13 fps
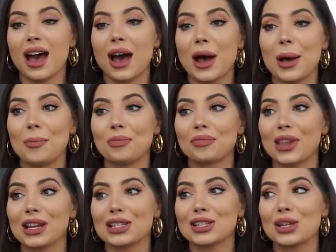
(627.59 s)
Um,
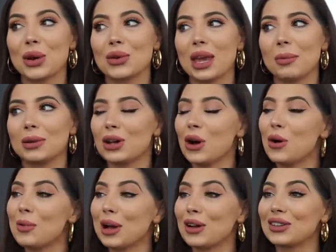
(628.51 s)
so yeah, but
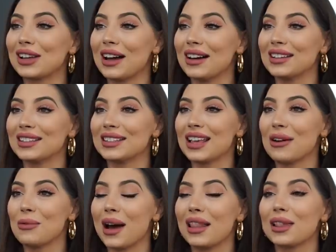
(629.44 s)
oh my god guys,
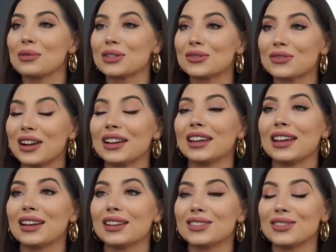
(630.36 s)
while I was
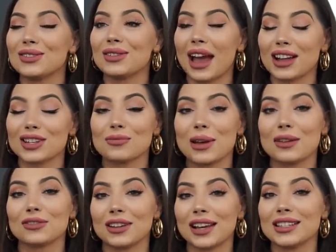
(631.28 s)
running to catch my
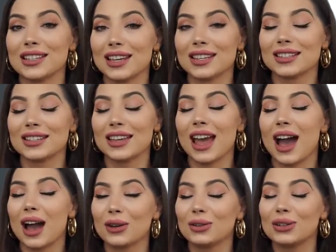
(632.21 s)
flight yesterday,
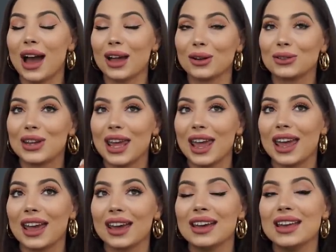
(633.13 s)
I could, I could
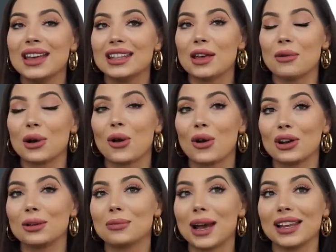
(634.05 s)
hear they were
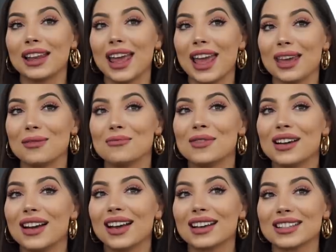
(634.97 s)
calling my name
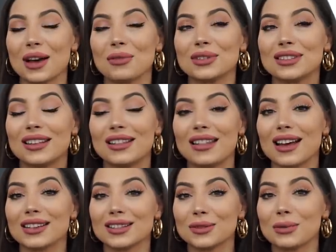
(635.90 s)
because I was the
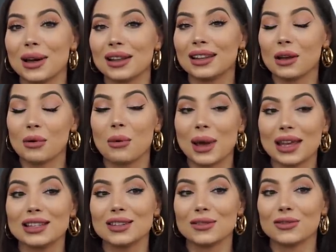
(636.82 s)
last one. They were
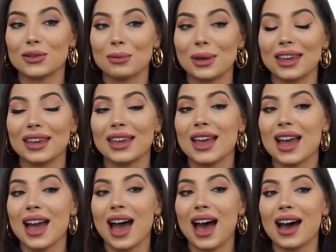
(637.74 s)
waiting for me
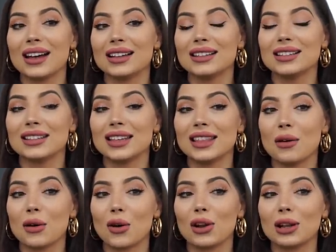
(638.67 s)
and they
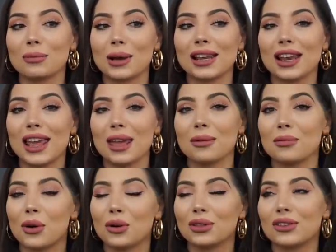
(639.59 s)
were calling my name
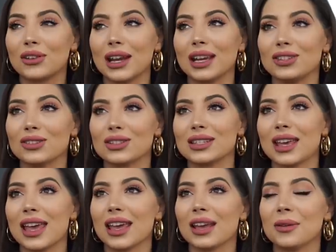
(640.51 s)
on the radio
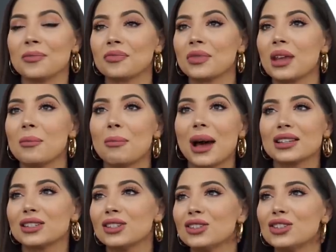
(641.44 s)
saying,
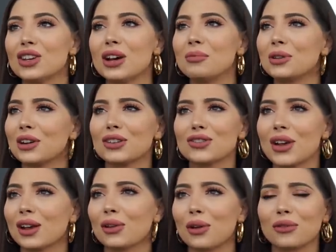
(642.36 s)
passenger Maria
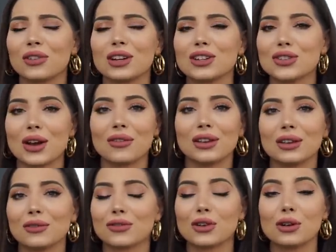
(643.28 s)
Dragunova
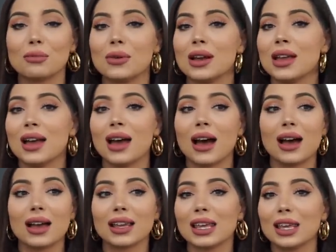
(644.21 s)
traveling from
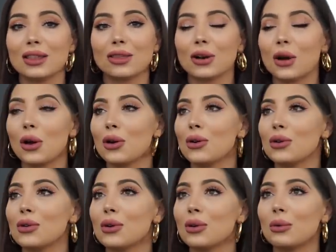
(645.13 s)
uh,
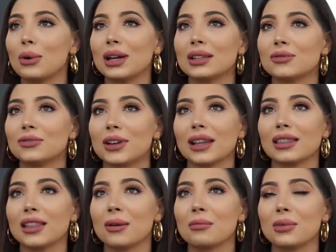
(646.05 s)
Heathrow with
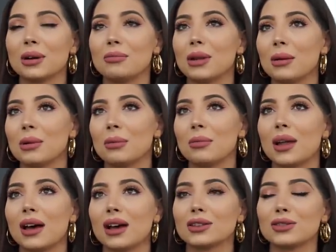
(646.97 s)
flight number blah blah
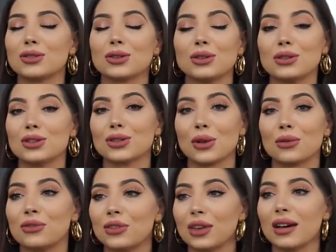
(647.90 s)
blah to
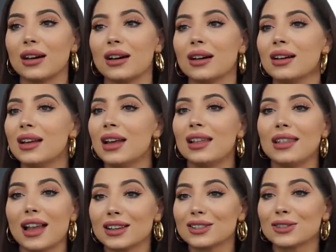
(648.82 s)
Sofia,
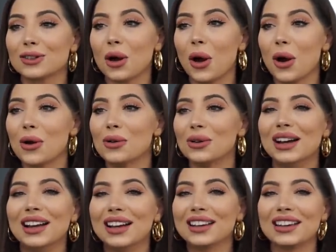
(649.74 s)
last call,
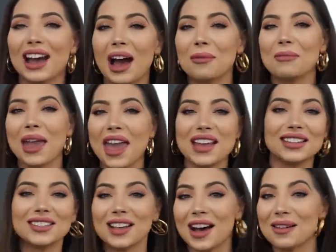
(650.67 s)
come
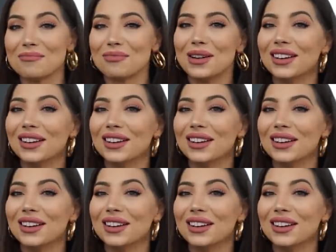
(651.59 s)
ASAP.